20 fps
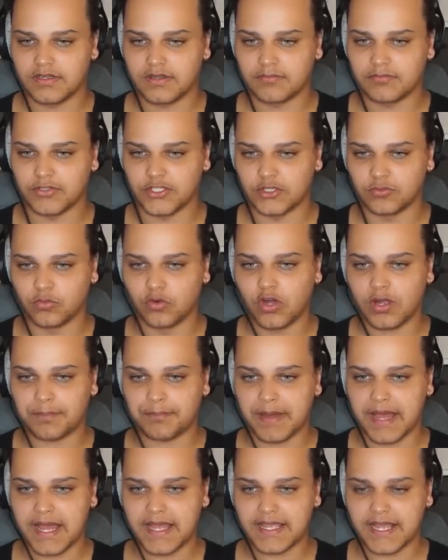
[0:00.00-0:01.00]
But you walk
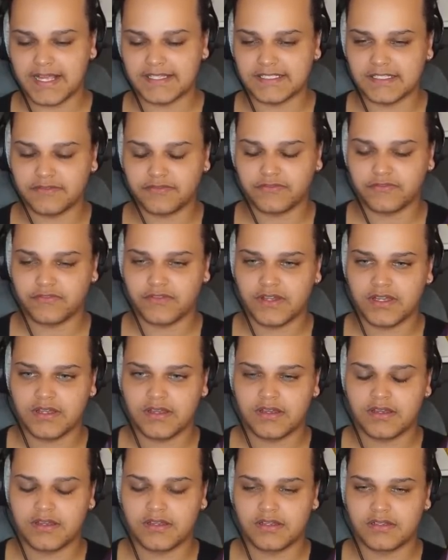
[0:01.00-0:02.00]
back as if
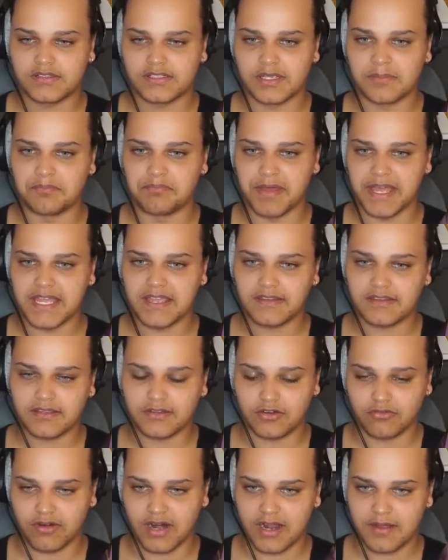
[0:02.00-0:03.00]
to bait the
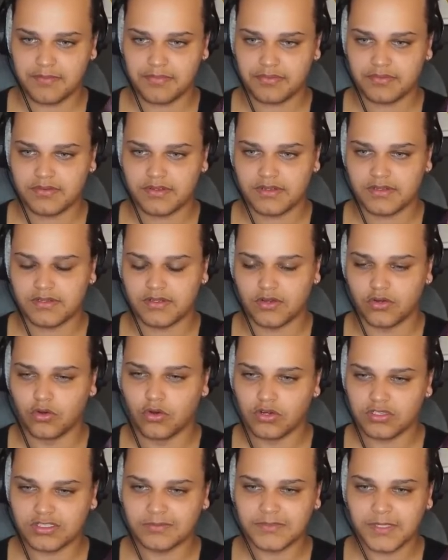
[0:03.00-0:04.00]
grab.
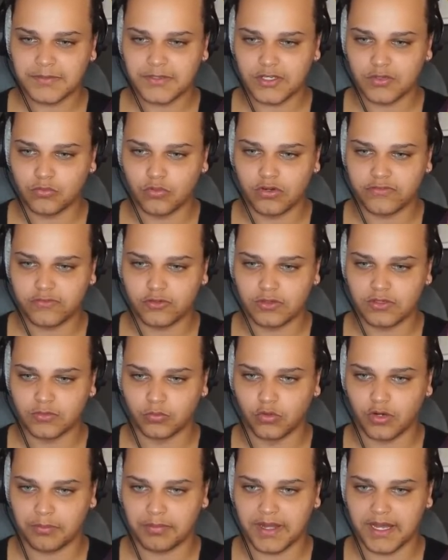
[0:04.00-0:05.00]
Or sometimes you can walk forward,
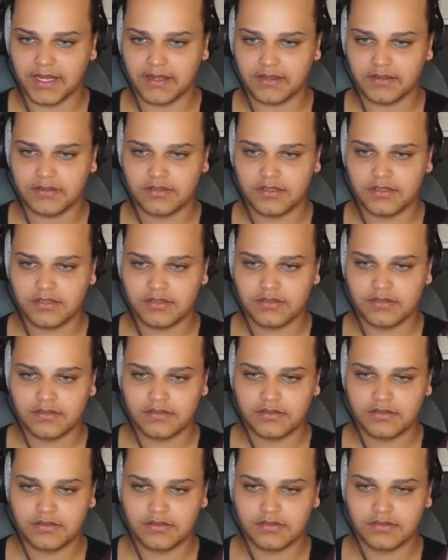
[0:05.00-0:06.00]
walk back.
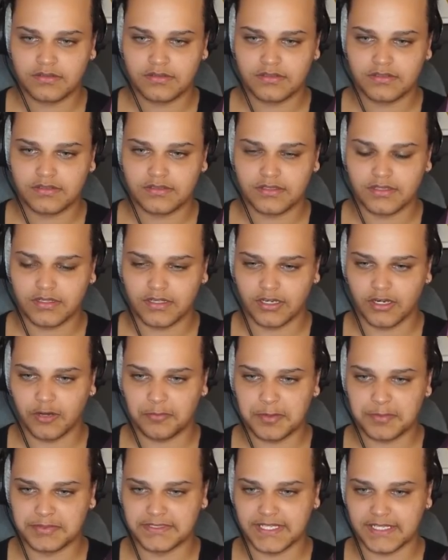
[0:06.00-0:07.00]
A lot of
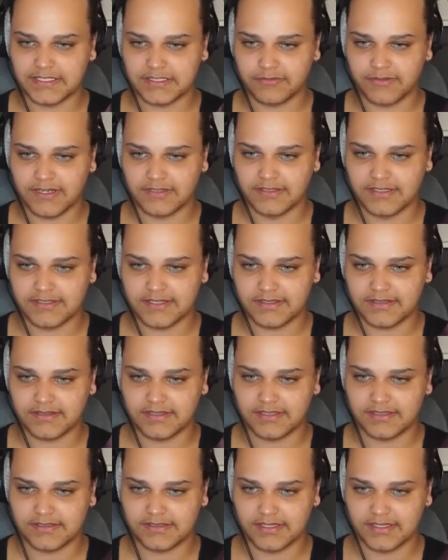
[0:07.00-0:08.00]
people dance around
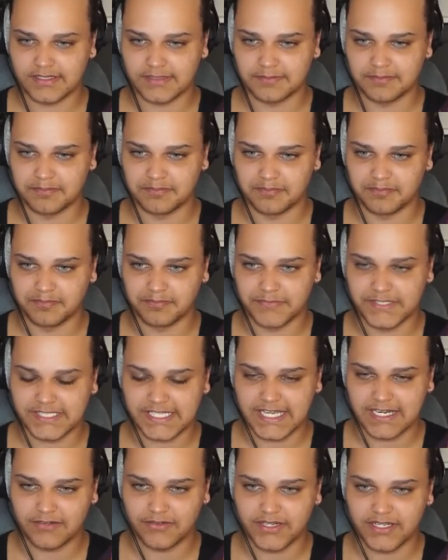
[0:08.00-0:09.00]
this
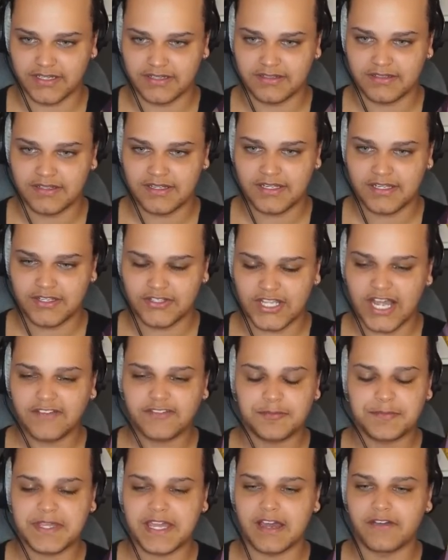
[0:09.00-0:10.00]
area. You have to
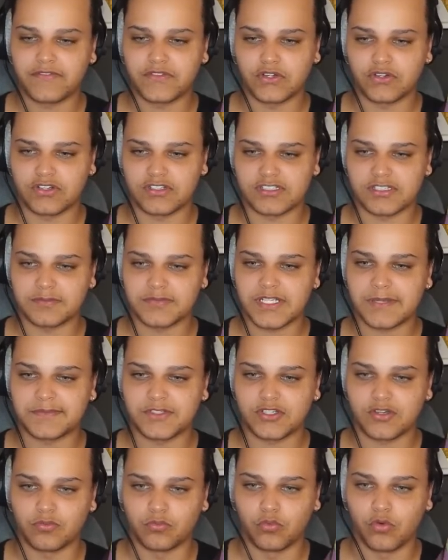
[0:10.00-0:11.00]
be careful though, because sometimes you
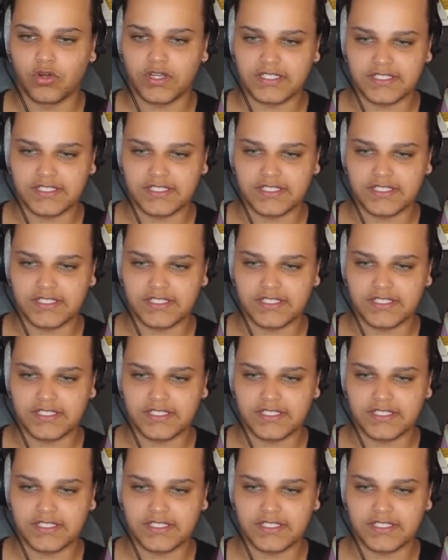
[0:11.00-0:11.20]
can walk